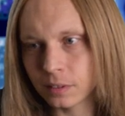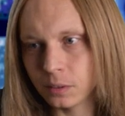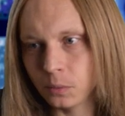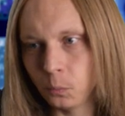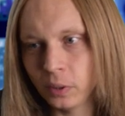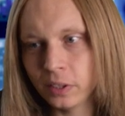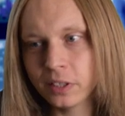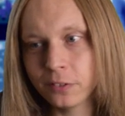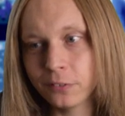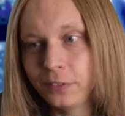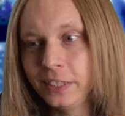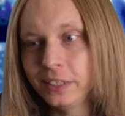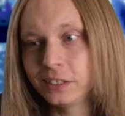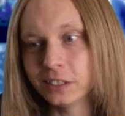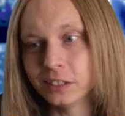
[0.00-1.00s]
One of the
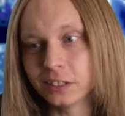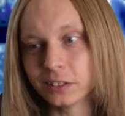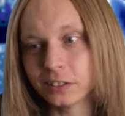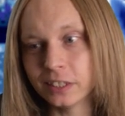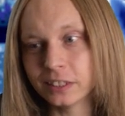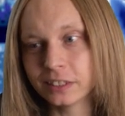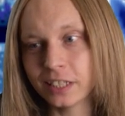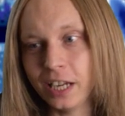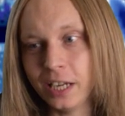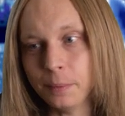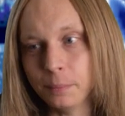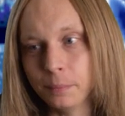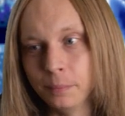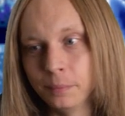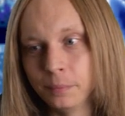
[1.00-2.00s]
features of this
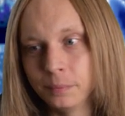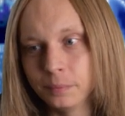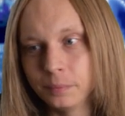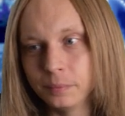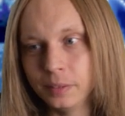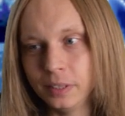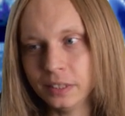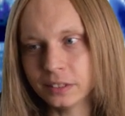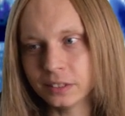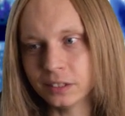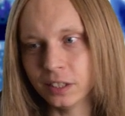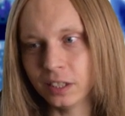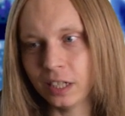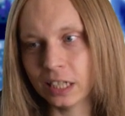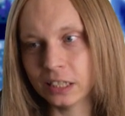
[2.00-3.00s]
game is,
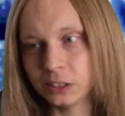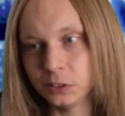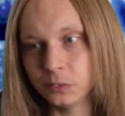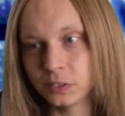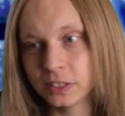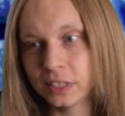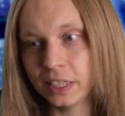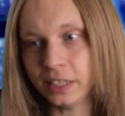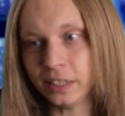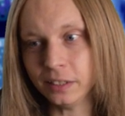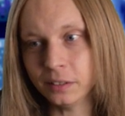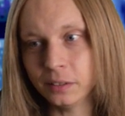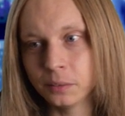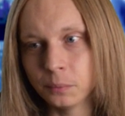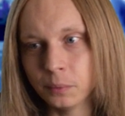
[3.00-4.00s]
as you've seen
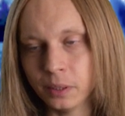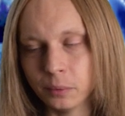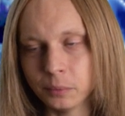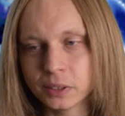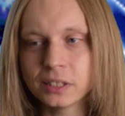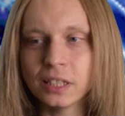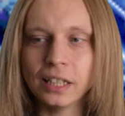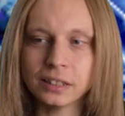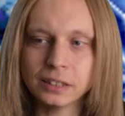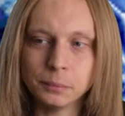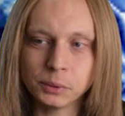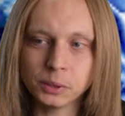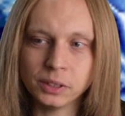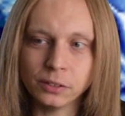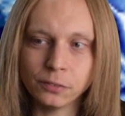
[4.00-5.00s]
when I was selecting
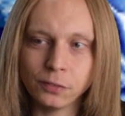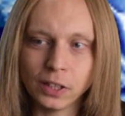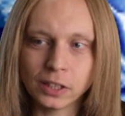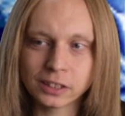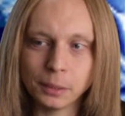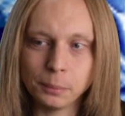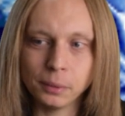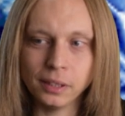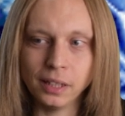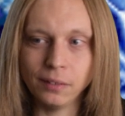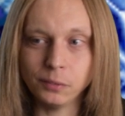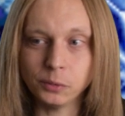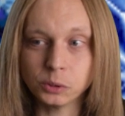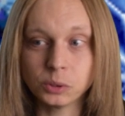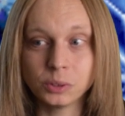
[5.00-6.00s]
between the first couple of
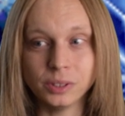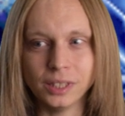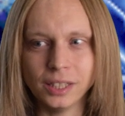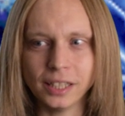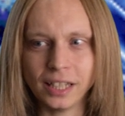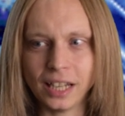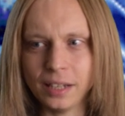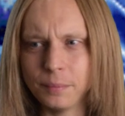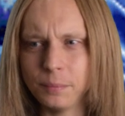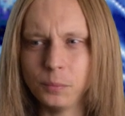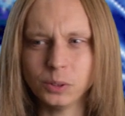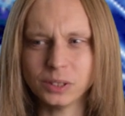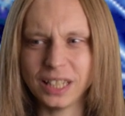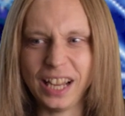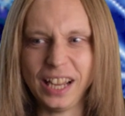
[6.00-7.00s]
levels, between like,
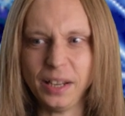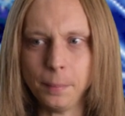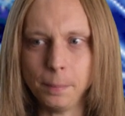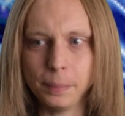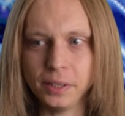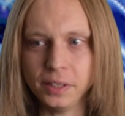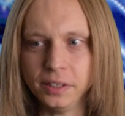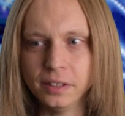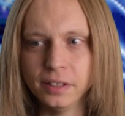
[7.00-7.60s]
was it A and B,